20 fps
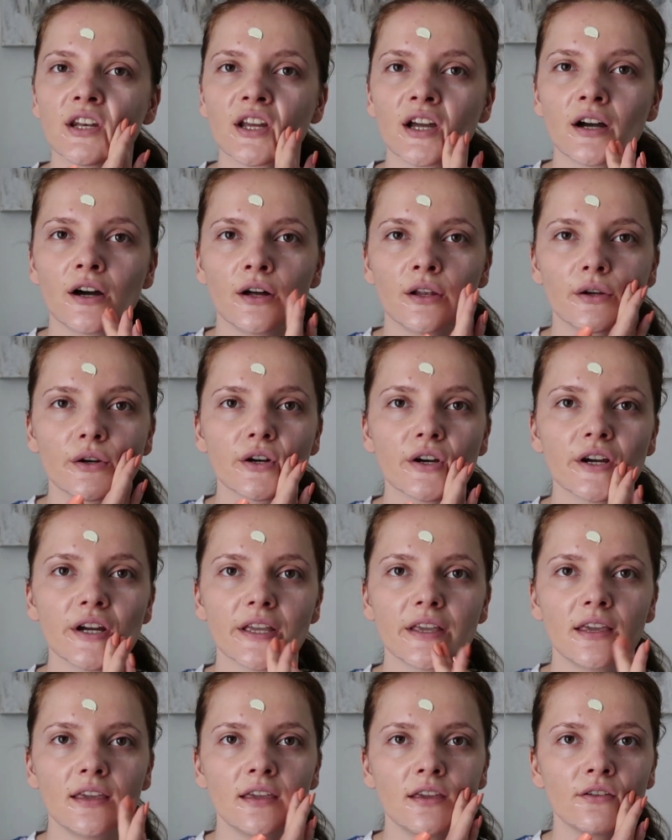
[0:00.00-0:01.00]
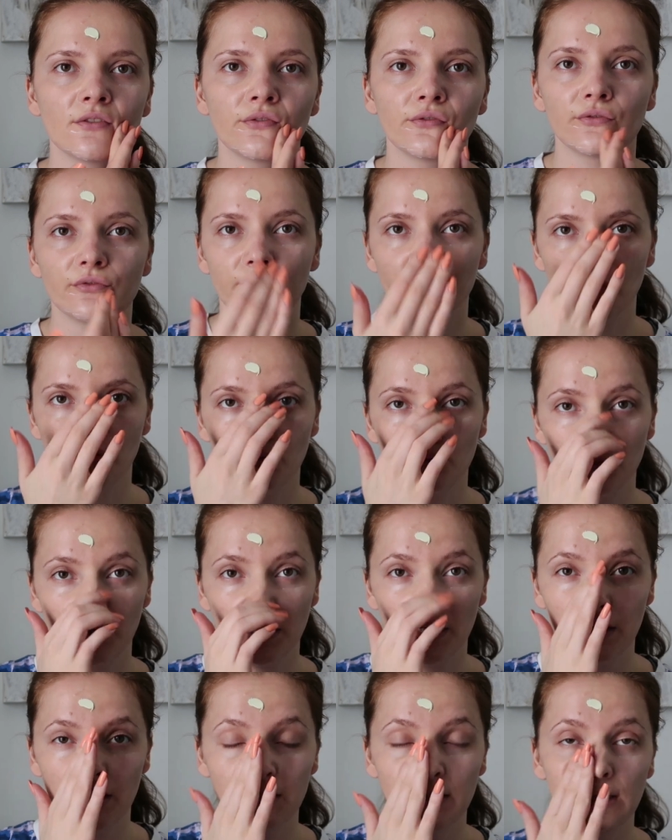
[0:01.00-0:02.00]
color if you
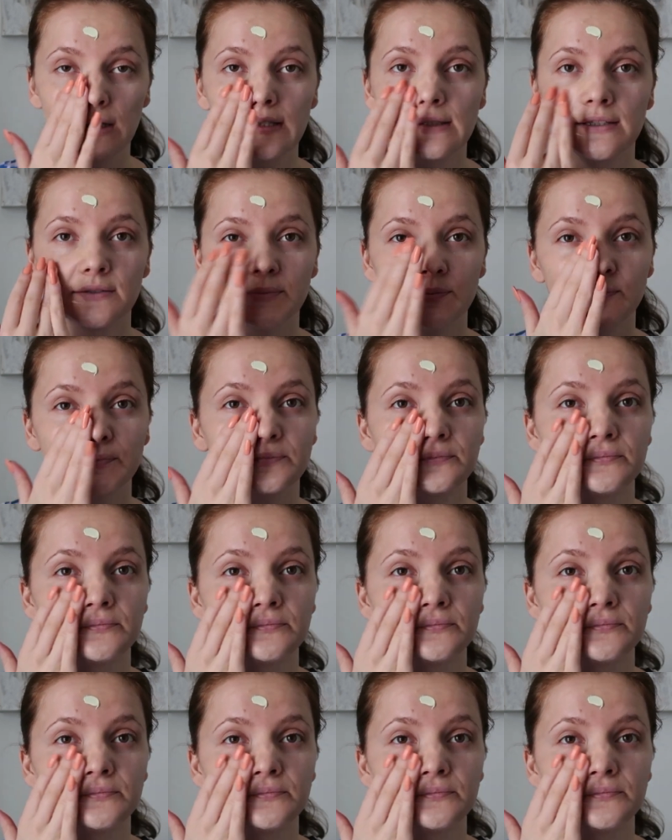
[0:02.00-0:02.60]
need it.